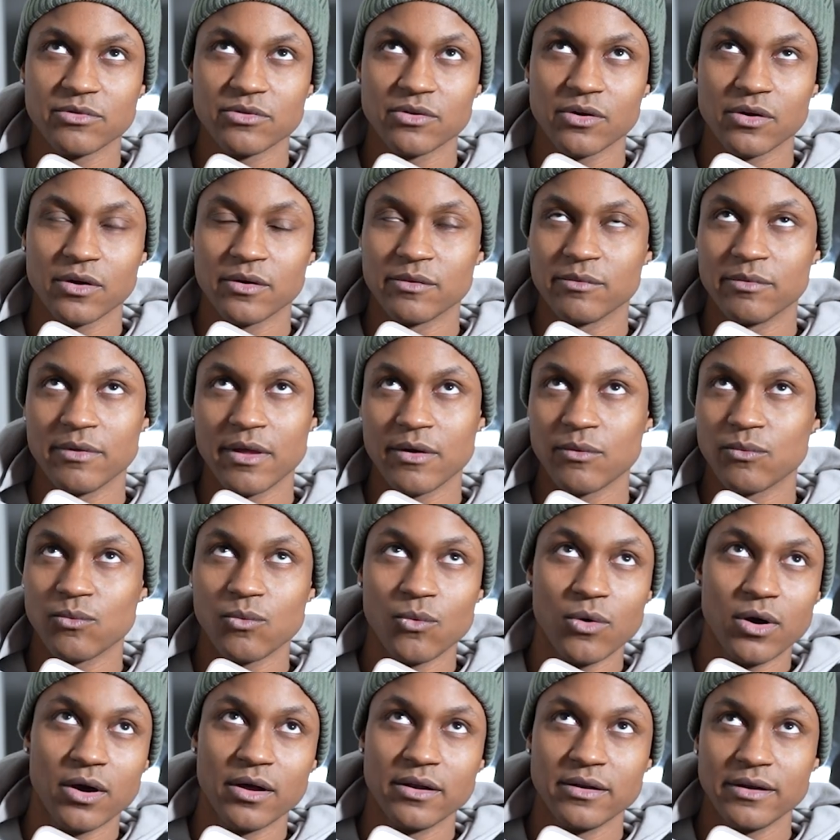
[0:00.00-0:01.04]
So a
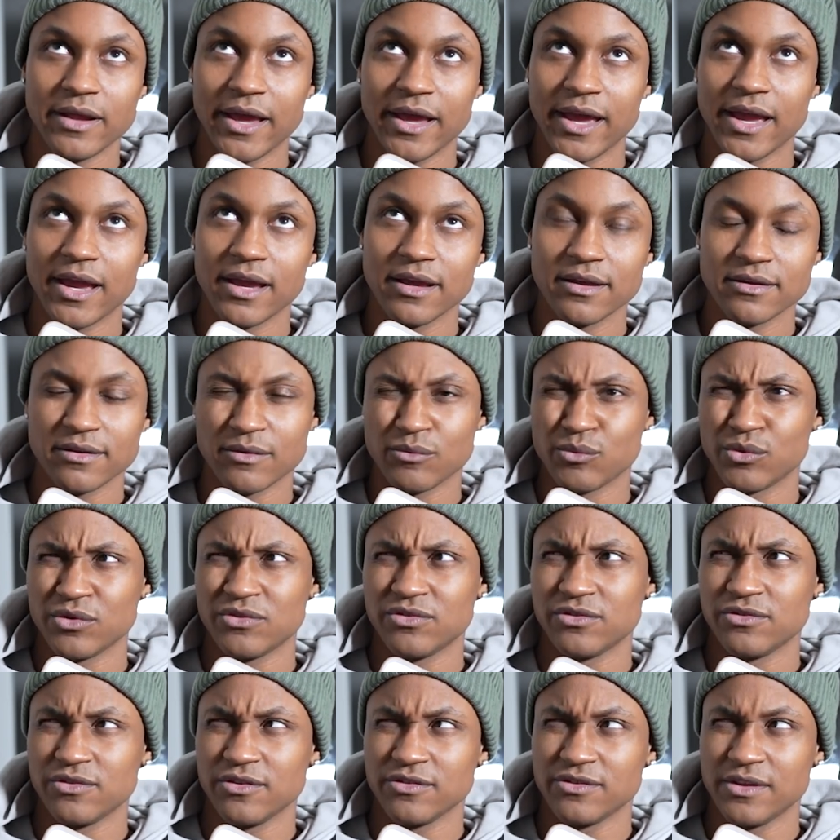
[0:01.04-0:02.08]
1A, which
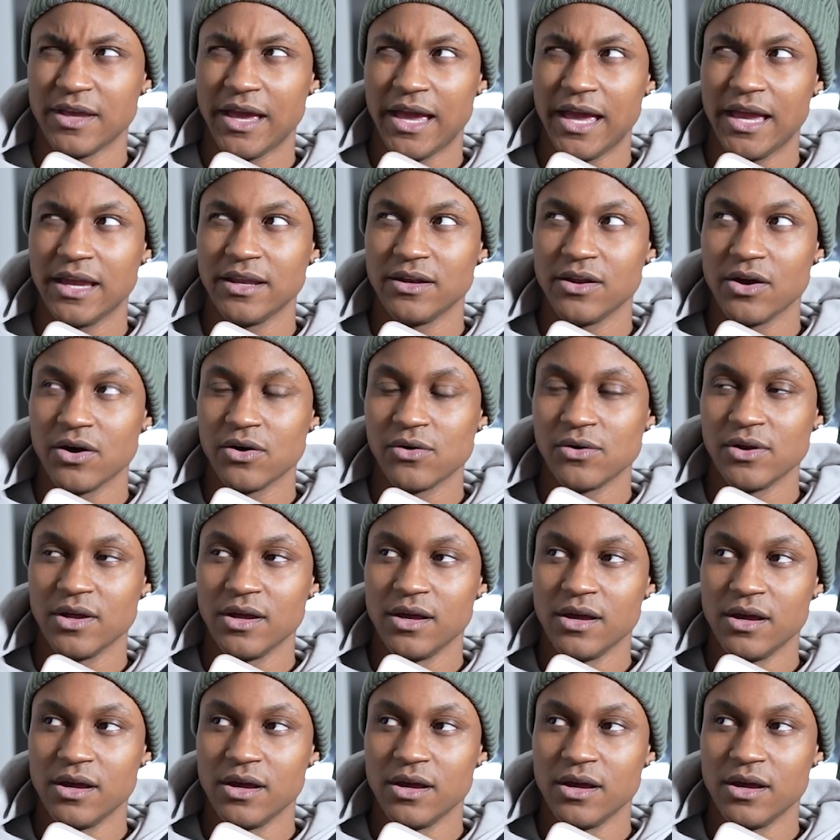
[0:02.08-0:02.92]
is just the A note,